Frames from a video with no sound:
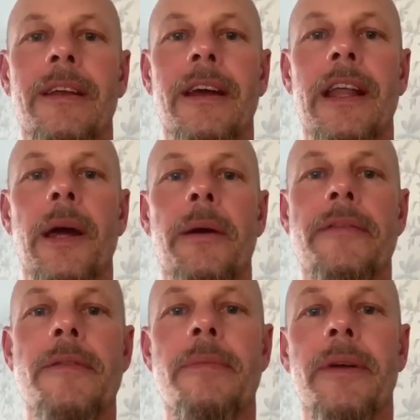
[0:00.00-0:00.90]
Hello,
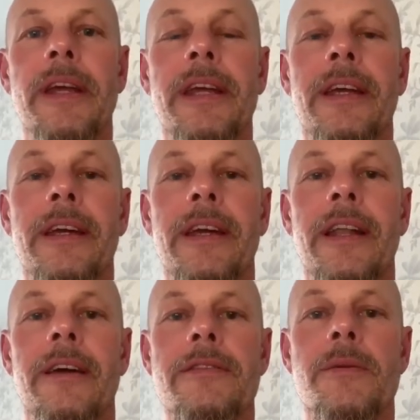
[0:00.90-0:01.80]
everybody.
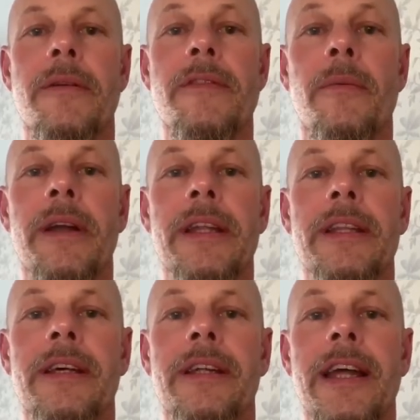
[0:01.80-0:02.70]
Hello to everyone in
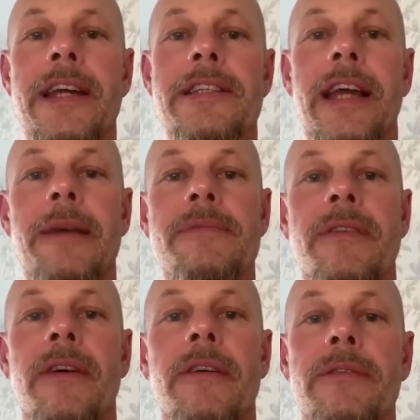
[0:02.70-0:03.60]
the Landscape
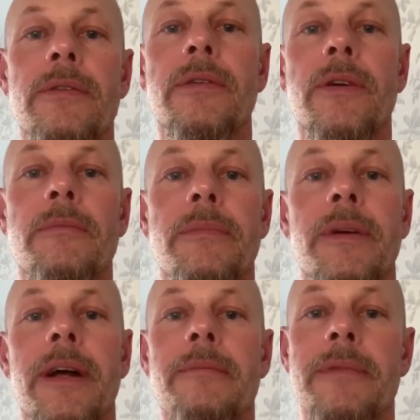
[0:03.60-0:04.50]
Survival Group.
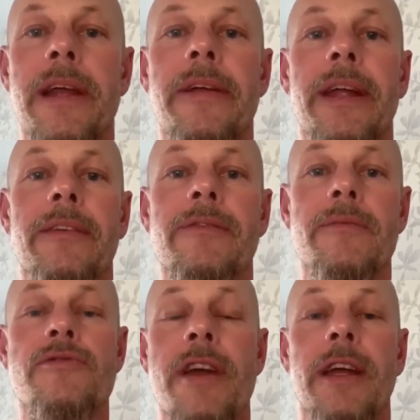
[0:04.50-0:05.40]
I'm Derek from
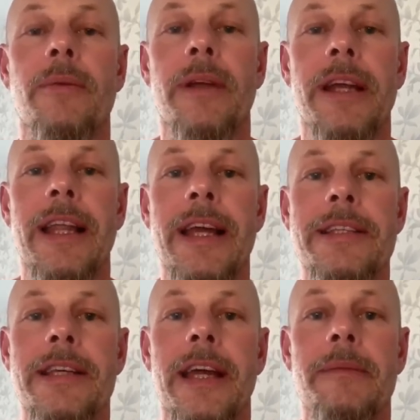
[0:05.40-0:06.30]
Tranquility
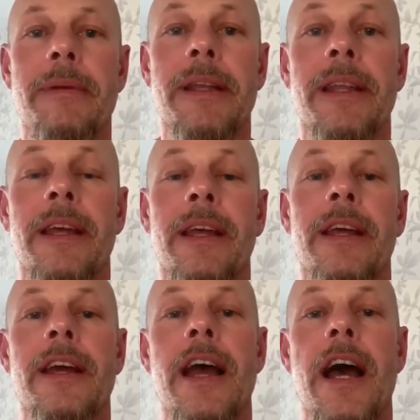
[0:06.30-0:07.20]
Landscaping,
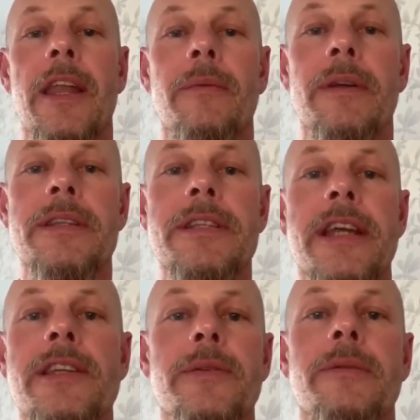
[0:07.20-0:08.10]
and I want to
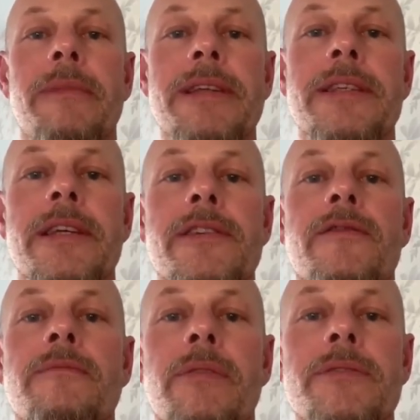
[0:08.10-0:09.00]
send you a message
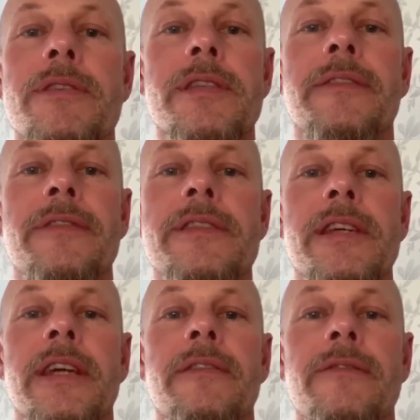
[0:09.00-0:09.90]
of
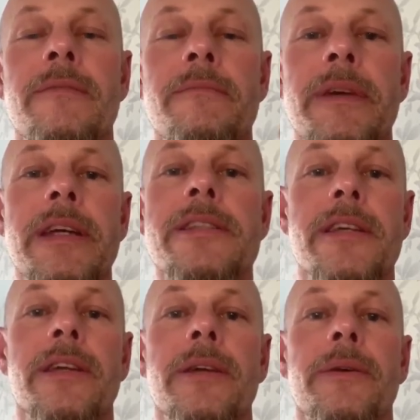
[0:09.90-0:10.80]
positivity from me to
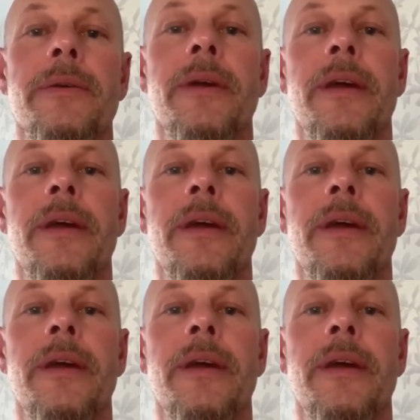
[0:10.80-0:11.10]
you.